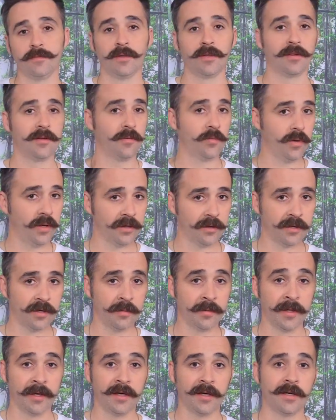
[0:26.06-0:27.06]
with the weather
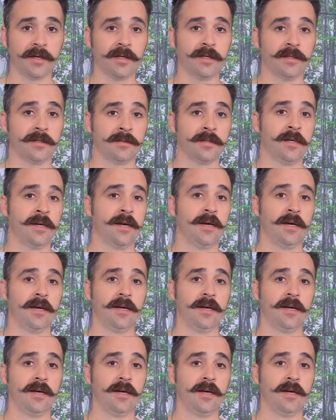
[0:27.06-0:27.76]
coming in and